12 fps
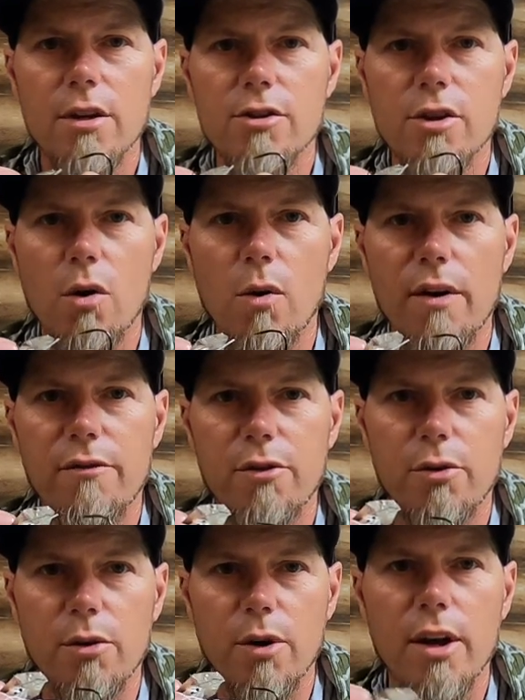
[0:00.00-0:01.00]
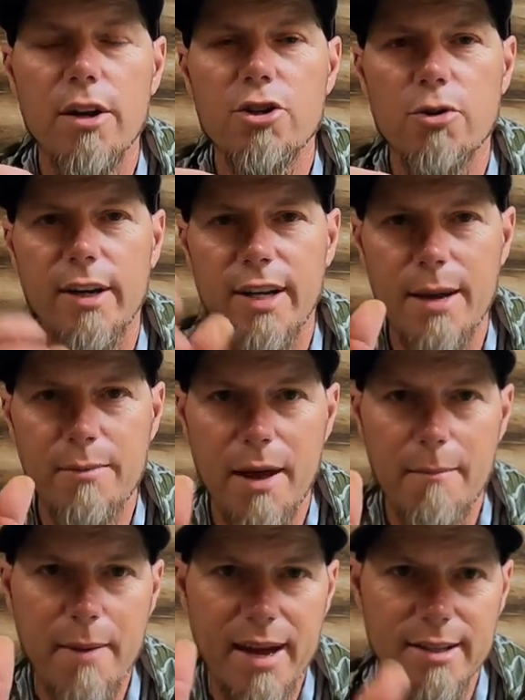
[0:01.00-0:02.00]
So if you're trying to keep
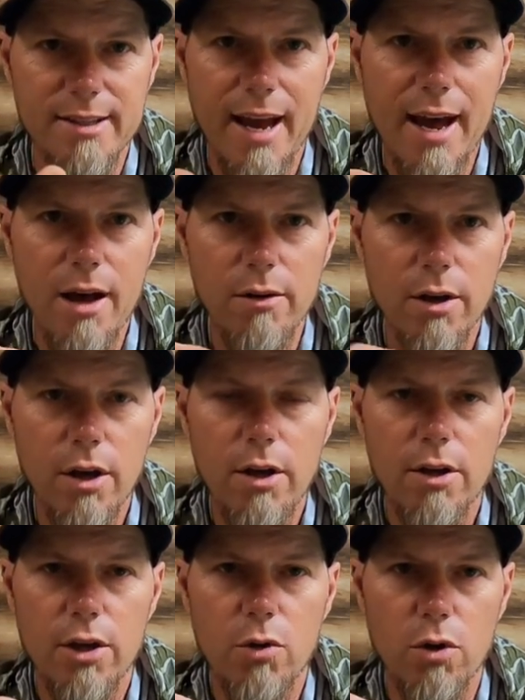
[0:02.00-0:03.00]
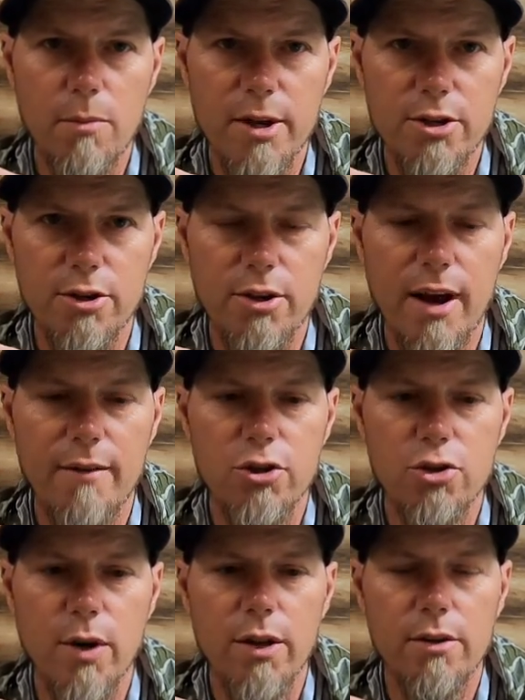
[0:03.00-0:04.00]
that bait down, you want to make sure you have a
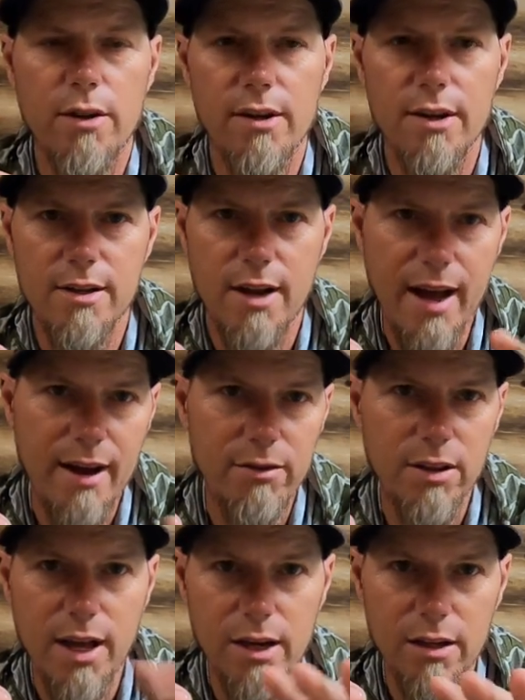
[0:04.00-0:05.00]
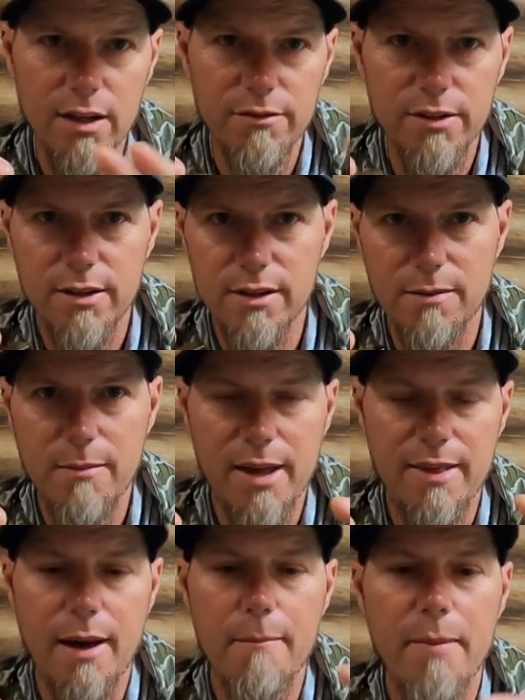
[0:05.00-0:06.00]
trailer that doesn't have a lot of lift, that doesn't
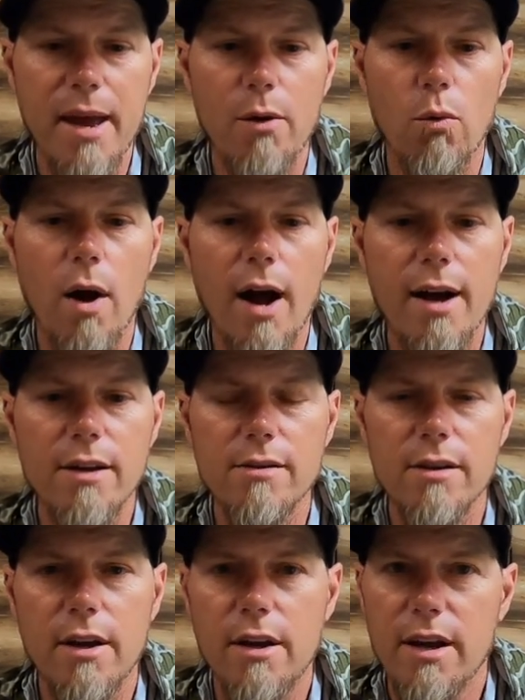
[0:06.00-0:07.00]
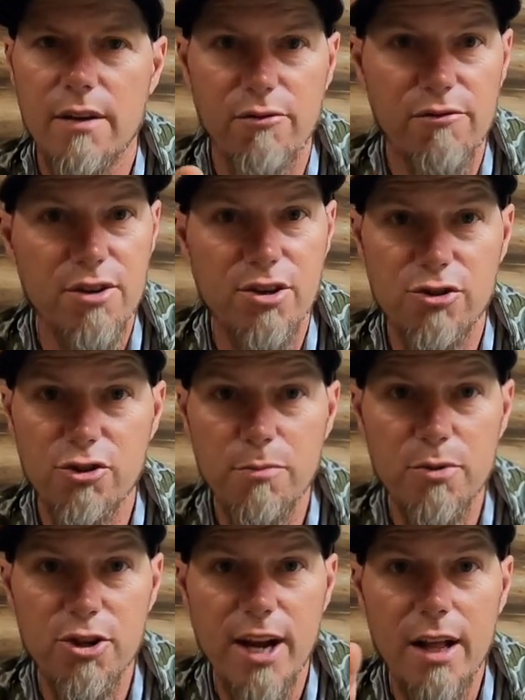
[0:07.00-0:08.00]
make that bait rise. If you're fishing
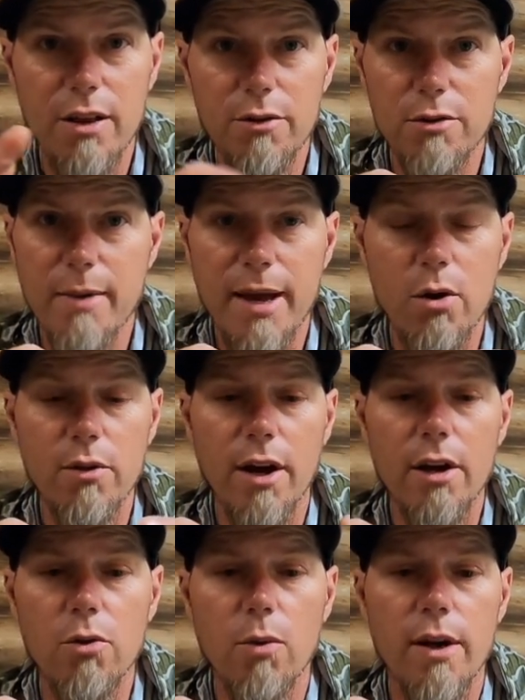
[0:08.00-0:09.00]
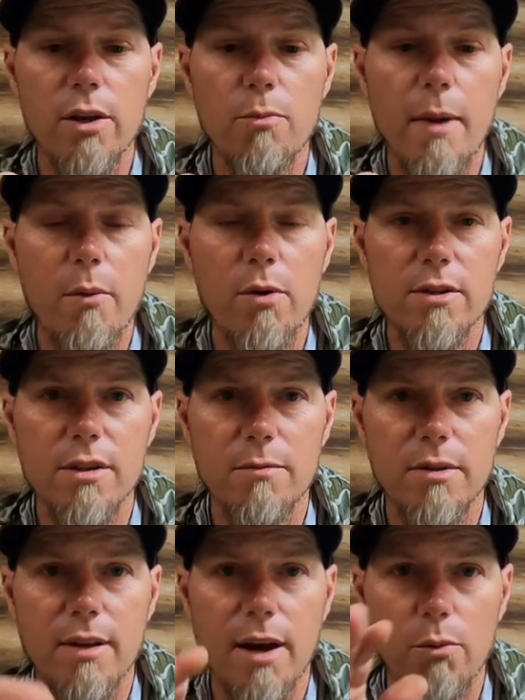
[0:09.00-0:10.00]
super shallow, you may go the other way. You may want
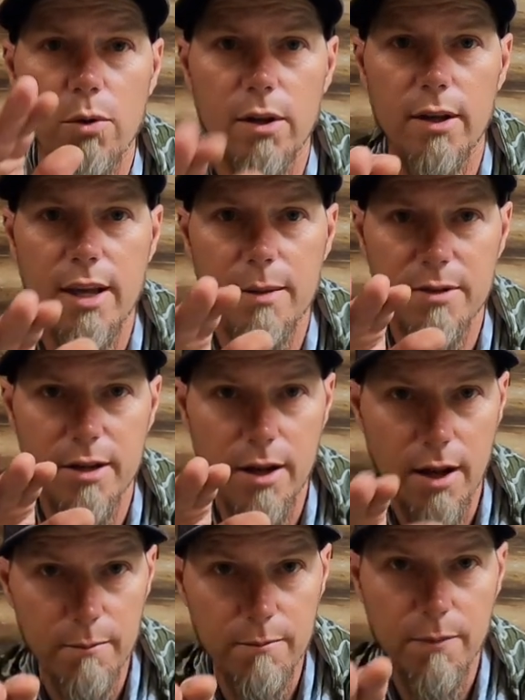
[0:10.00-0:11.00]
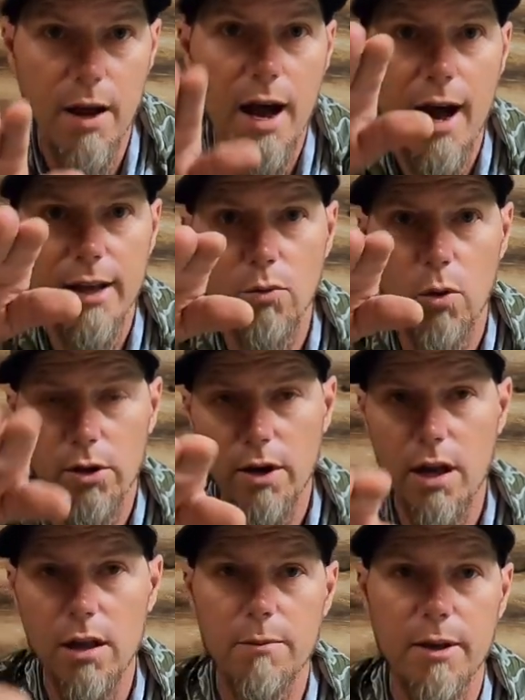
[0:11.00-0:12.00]
something that really keeps it up high in the water
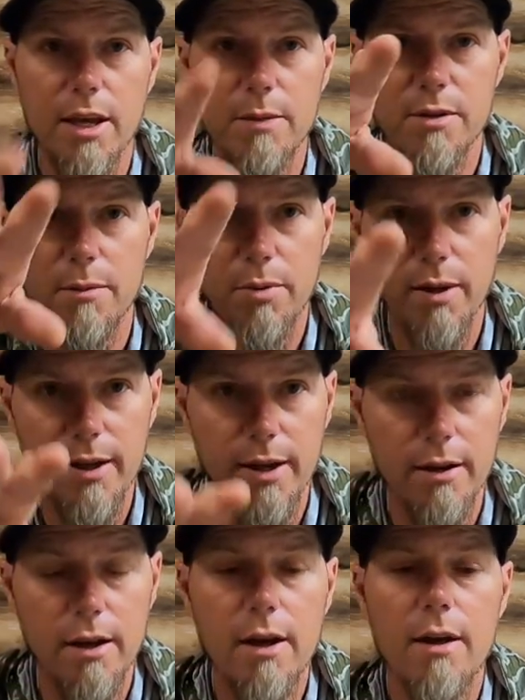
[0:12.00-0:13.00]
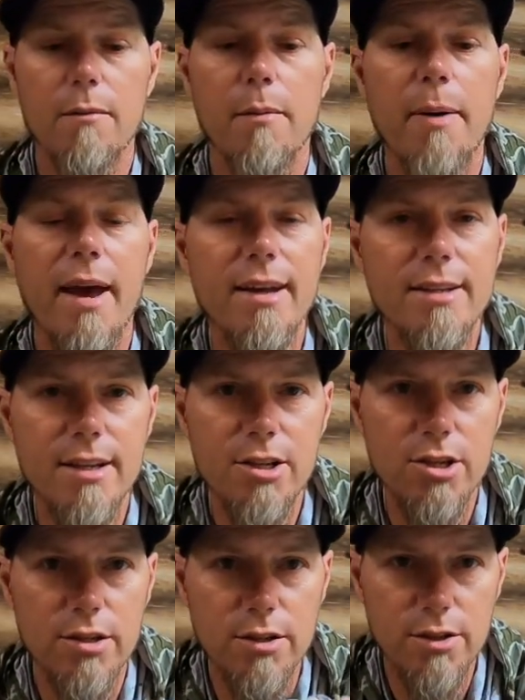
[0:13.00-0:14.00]
column and keeps it planing. But pay
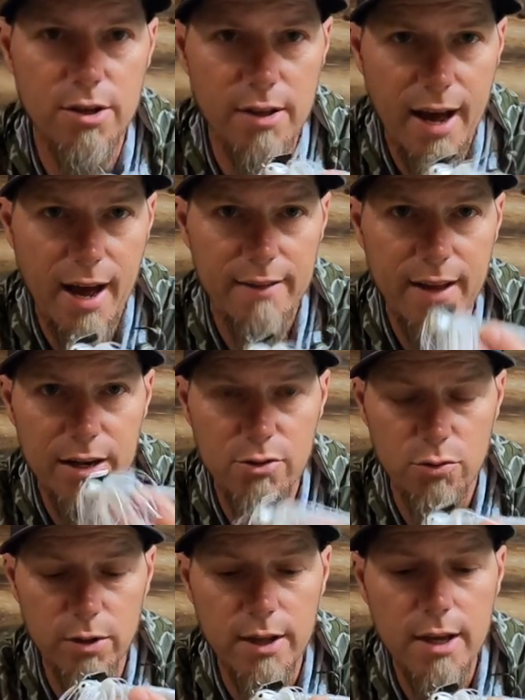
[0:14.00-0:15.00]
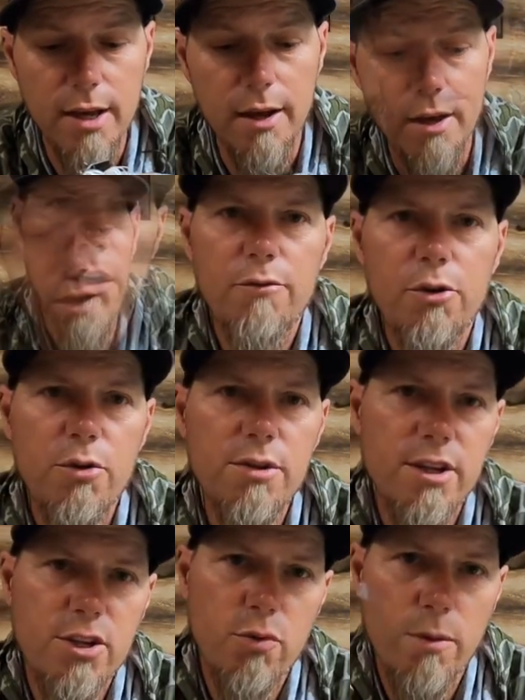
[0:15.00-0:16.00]
attention to that. That is really key. If you're
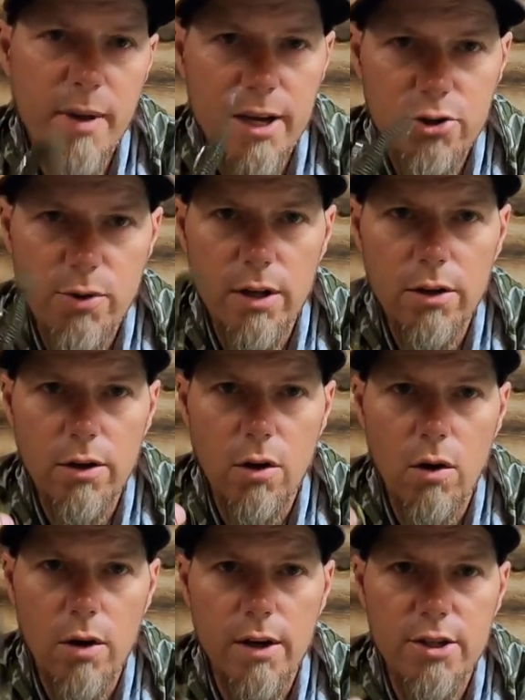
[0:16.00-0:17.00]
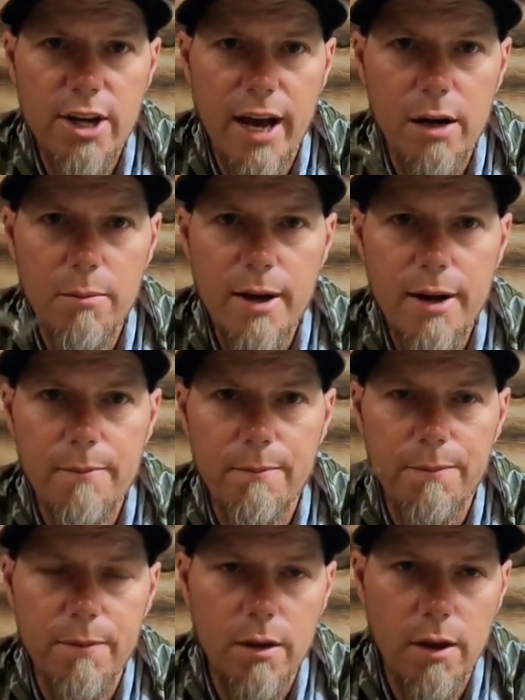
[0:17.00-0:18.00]
using a swim bait trailer on a chatterbait,
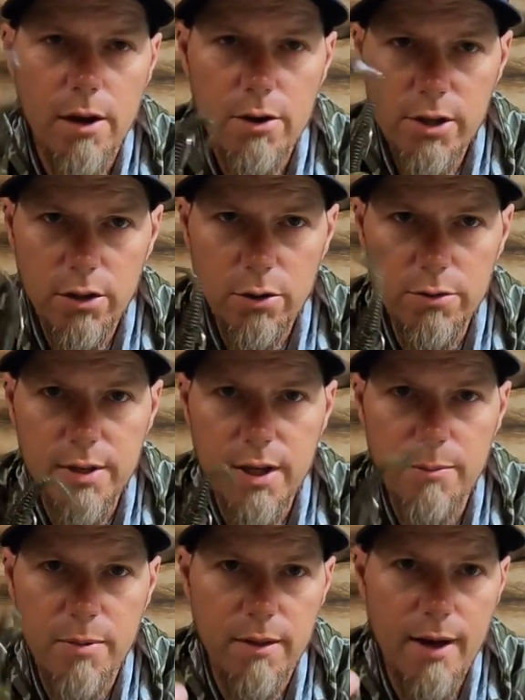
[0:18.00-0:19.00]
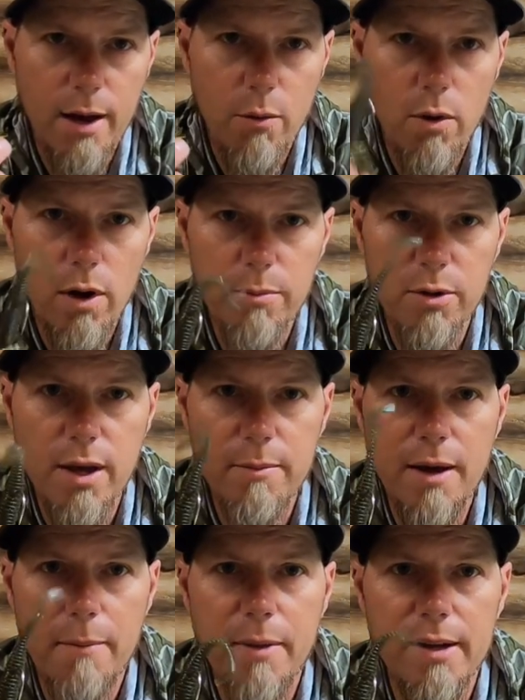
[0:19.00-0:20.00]
here's a little tip that will help you
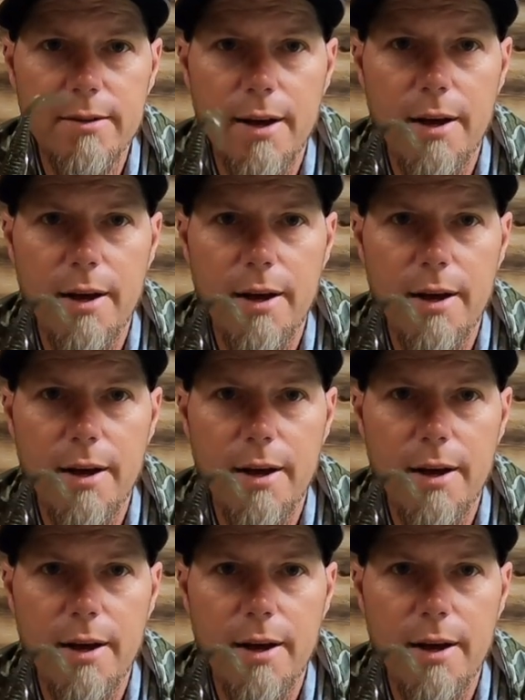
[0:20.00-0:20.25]
keep that bait